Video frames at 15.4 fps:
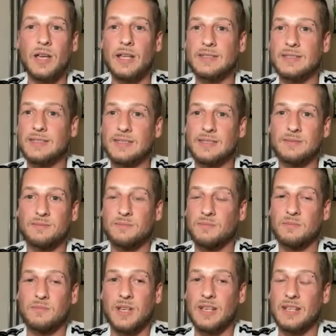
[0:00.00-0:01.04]
it's
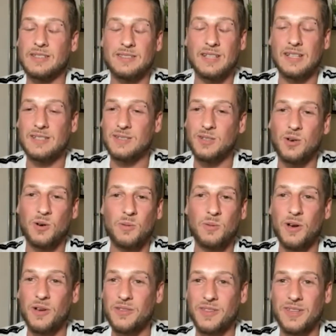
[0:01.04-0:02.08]
it's, it's so
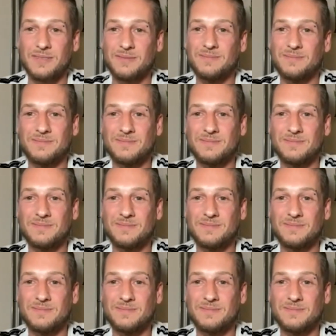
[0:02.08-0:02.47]
worth it.